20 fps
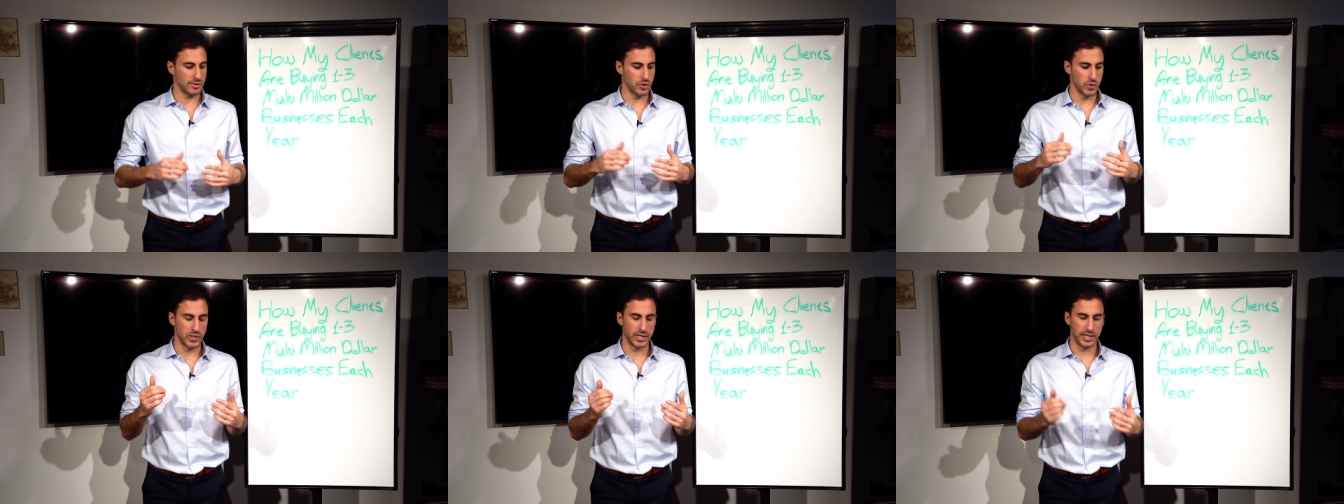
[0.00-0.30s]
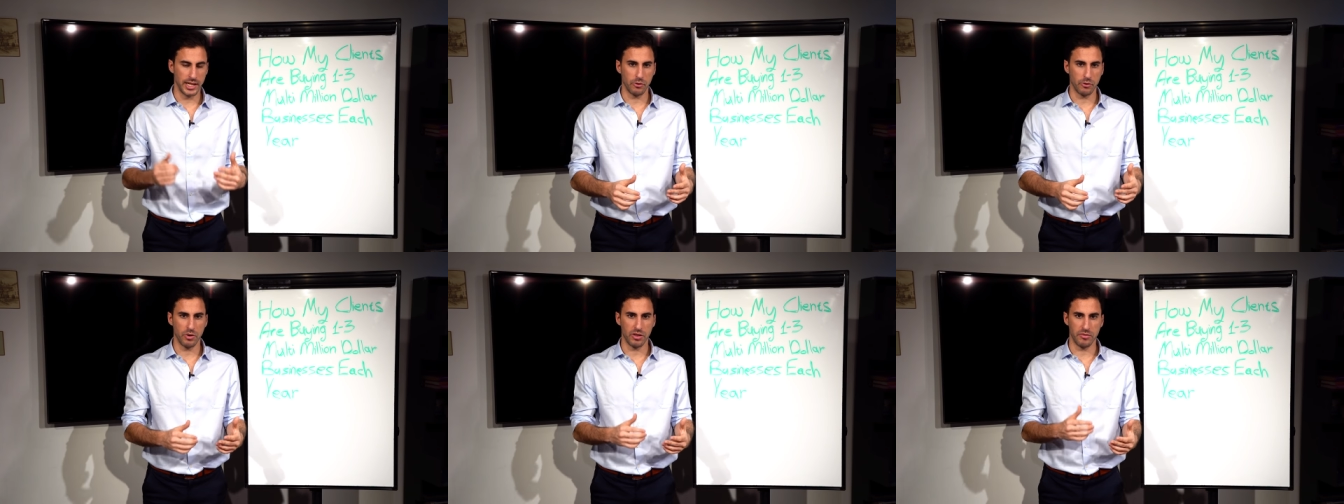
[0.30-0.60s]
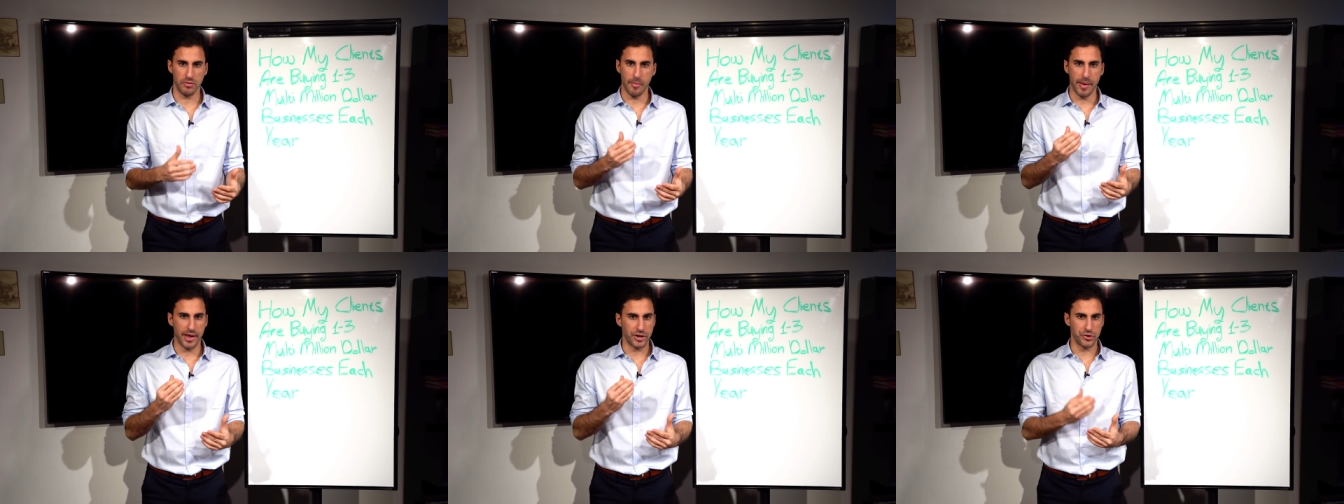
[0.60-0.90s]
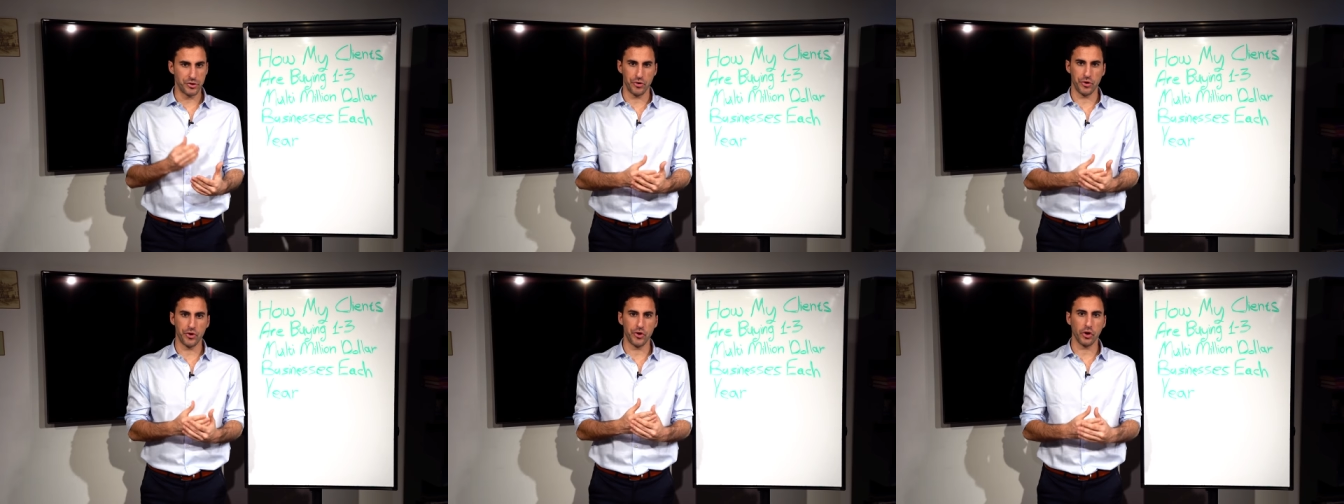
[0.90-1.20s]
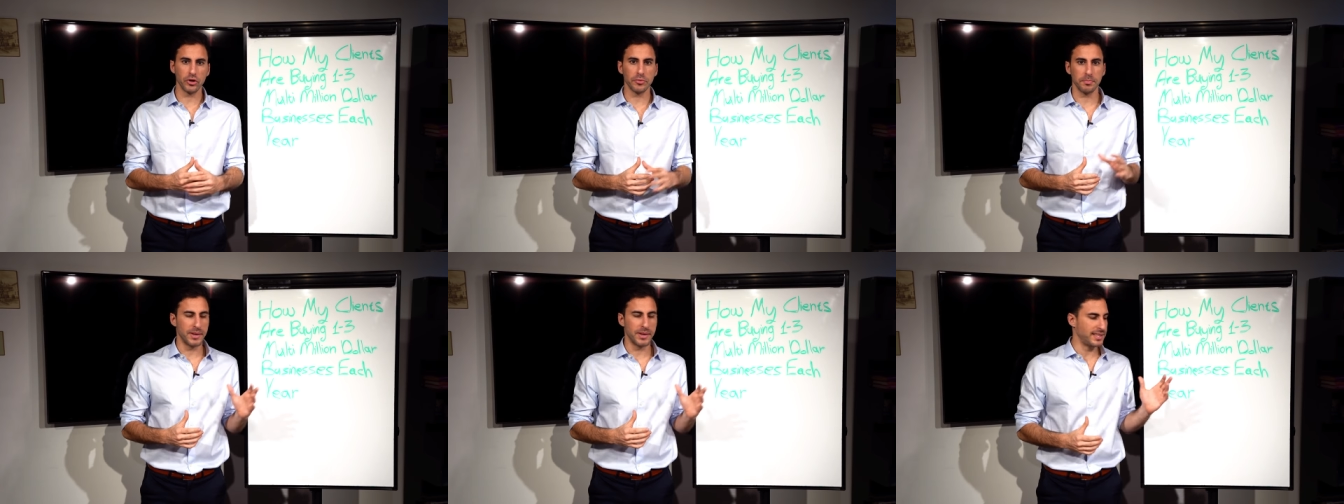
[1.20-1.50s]
So stick with me, make sure you're
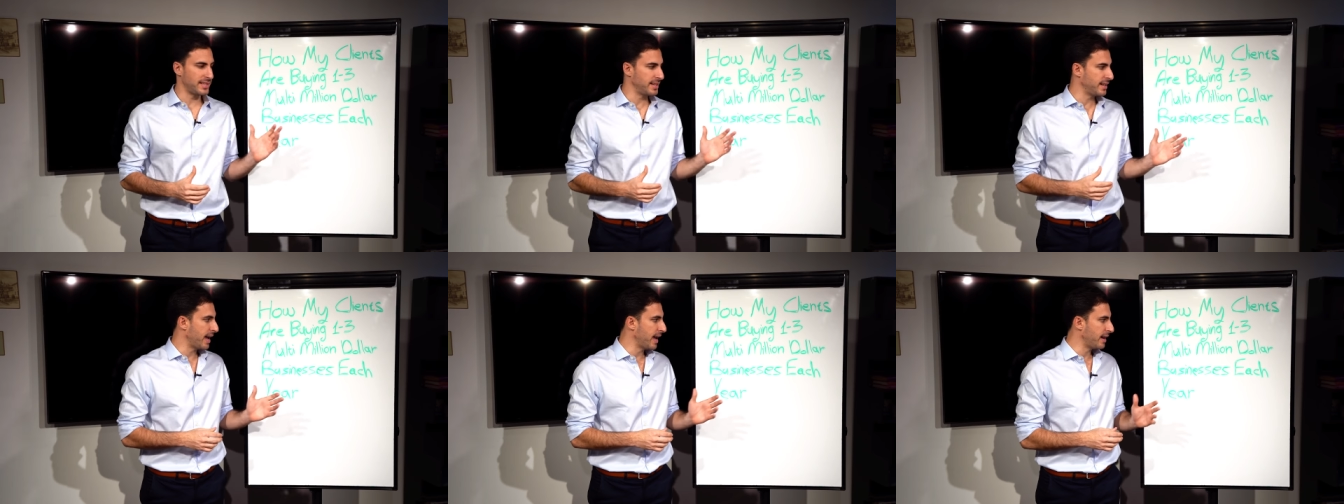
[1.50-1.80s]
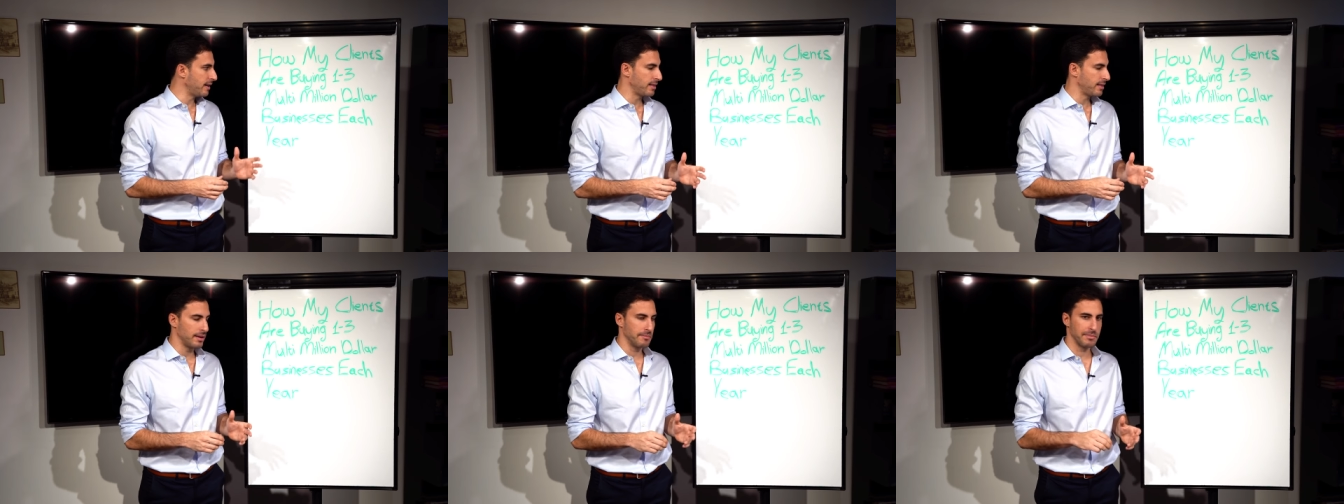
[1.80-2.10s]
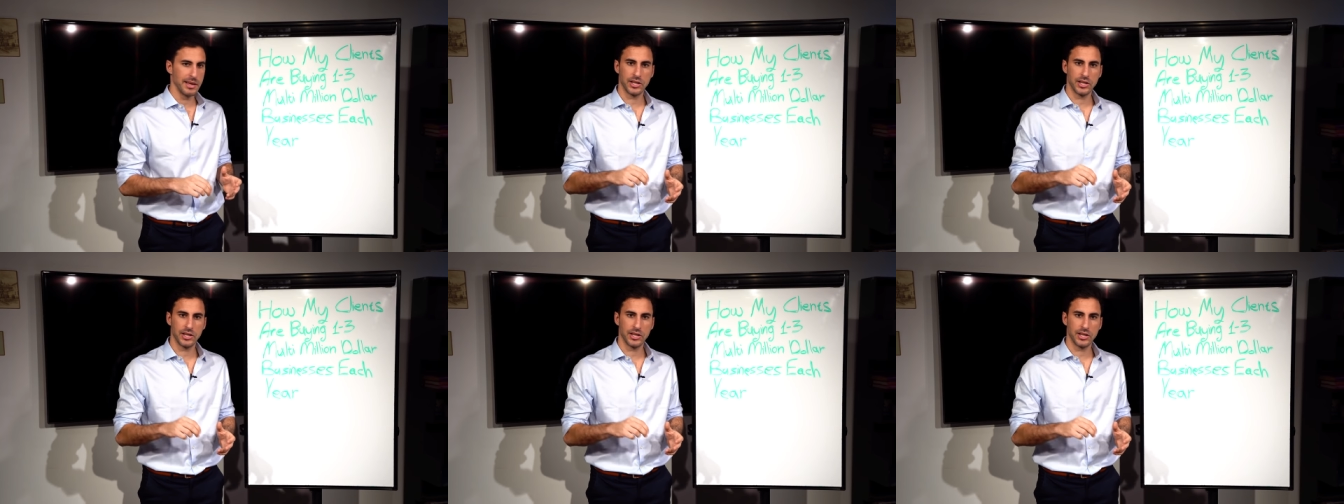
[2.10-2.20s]
not missing anything.